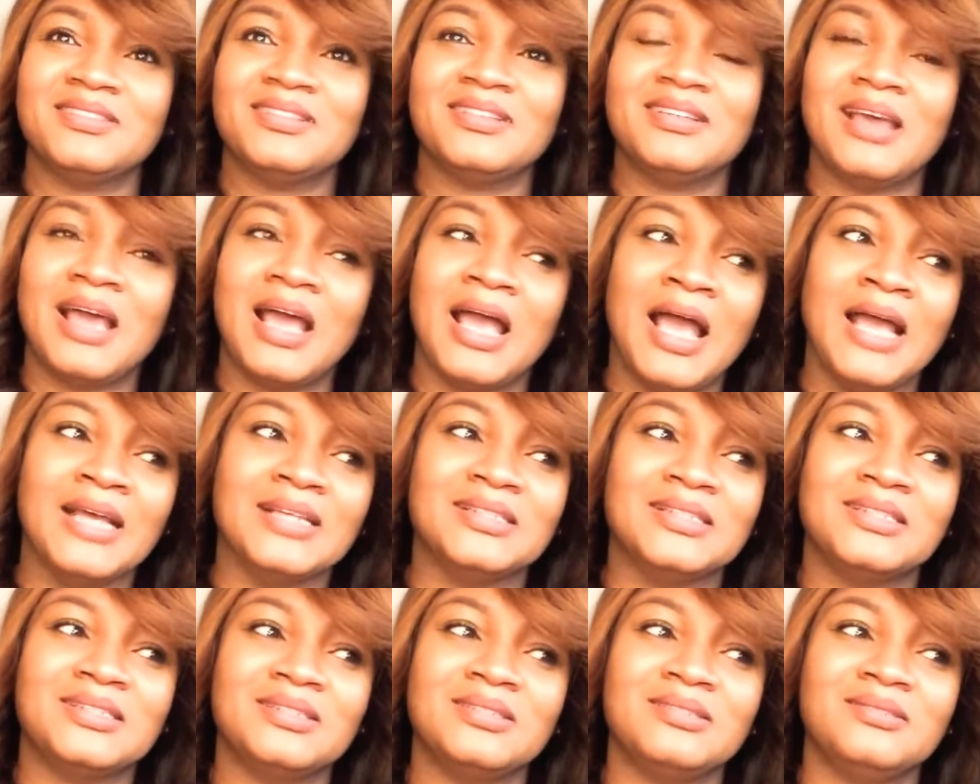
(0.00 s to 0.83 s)

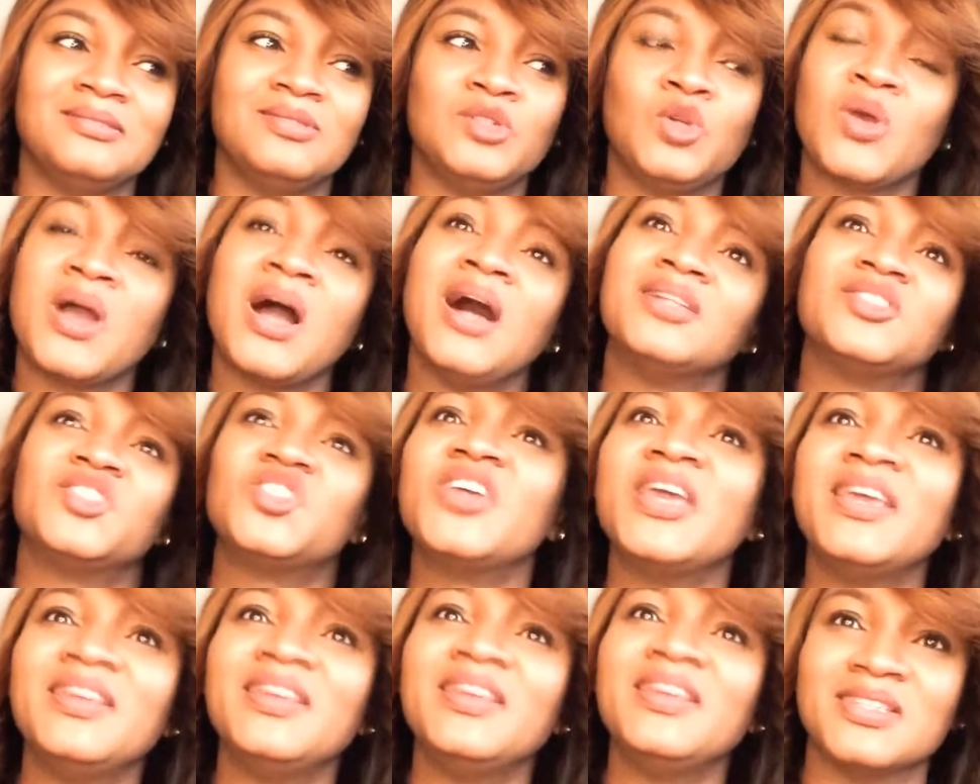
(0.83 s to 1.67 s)
And you can't
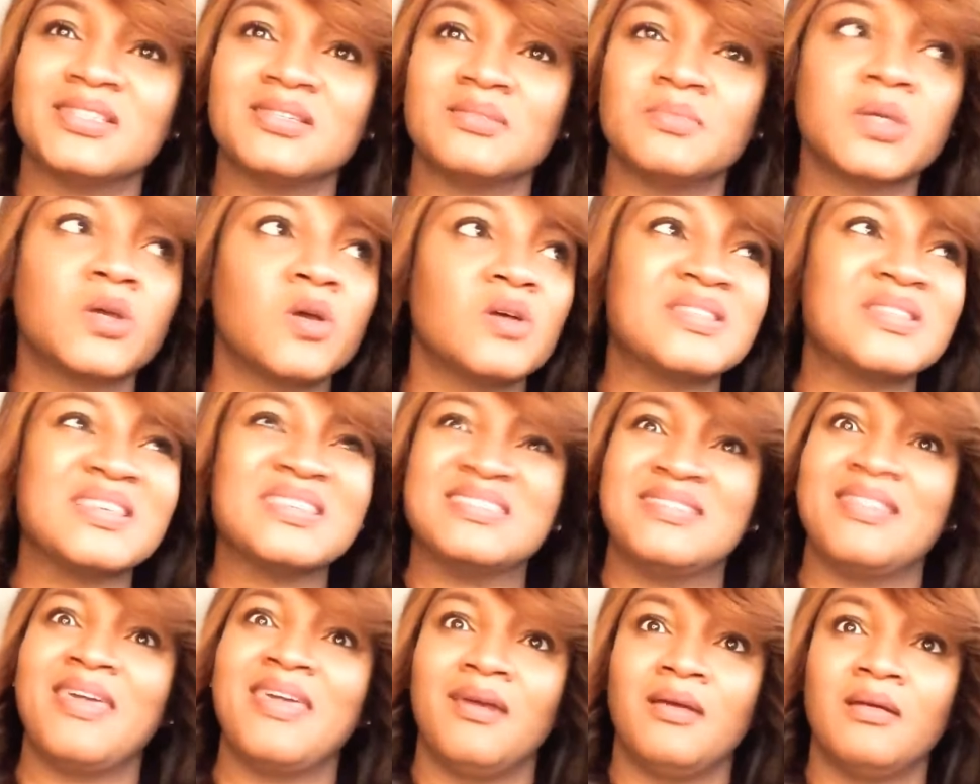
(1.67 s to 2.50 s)
change it because it's
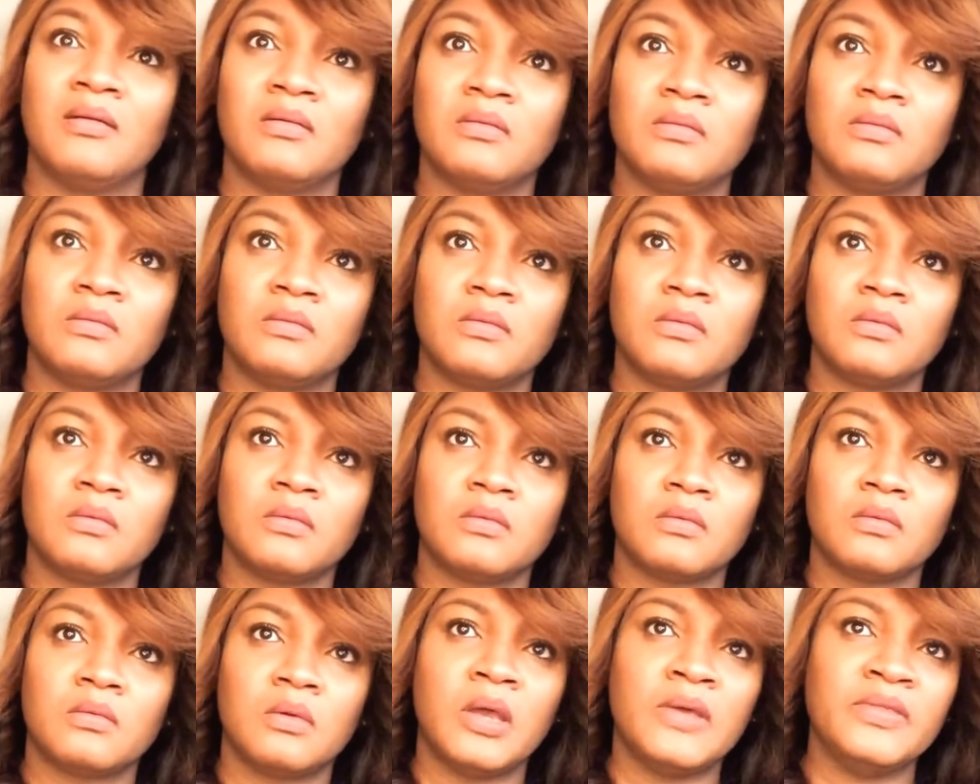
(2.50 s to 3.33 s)
there.
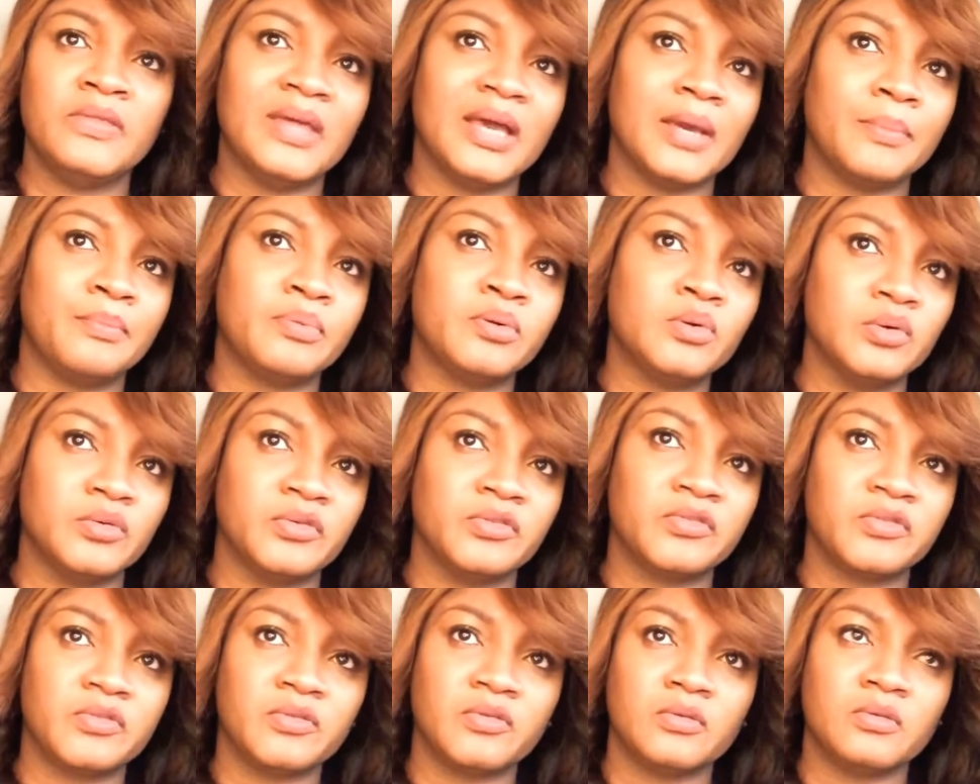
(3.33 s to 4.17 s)
And
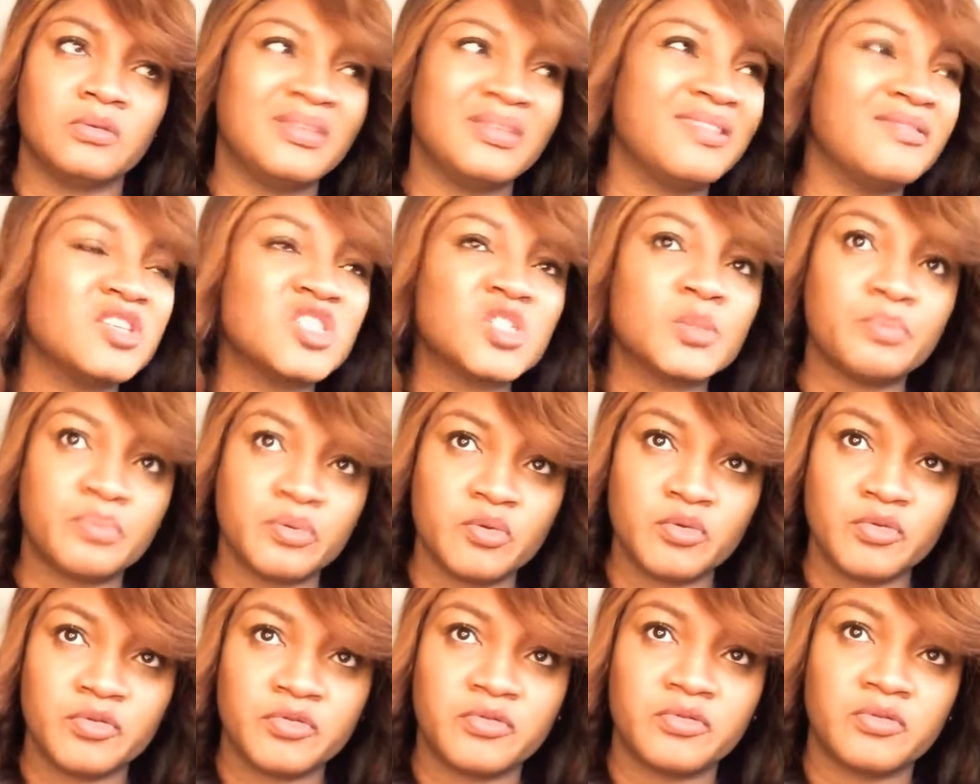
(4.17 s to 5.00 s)
there is
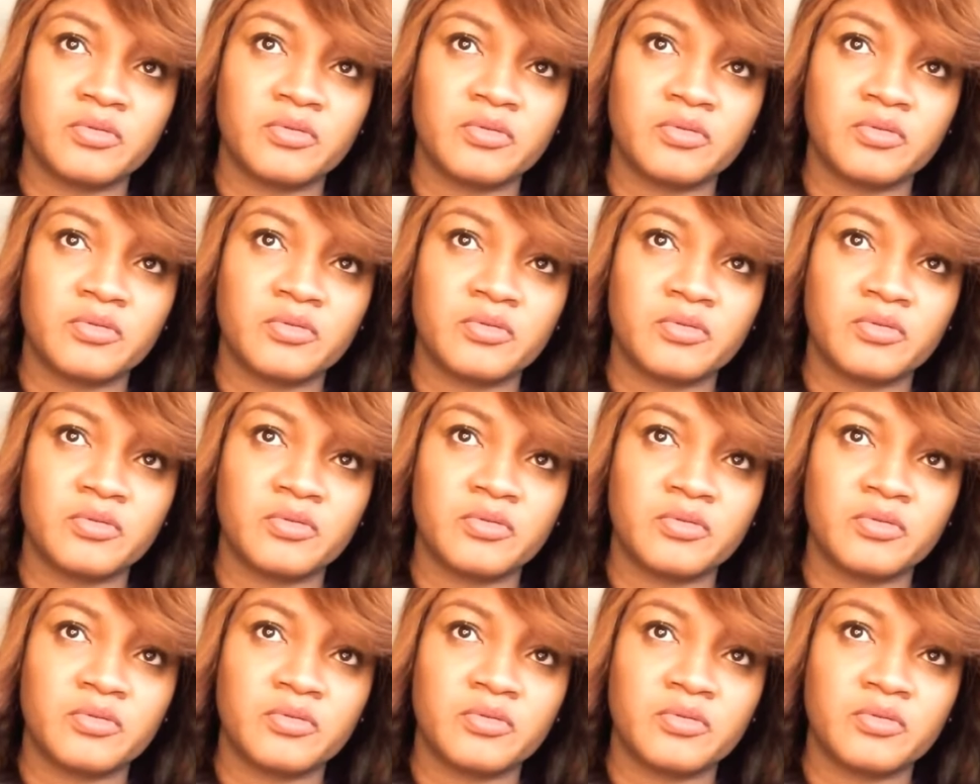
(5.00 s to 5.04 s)
proof.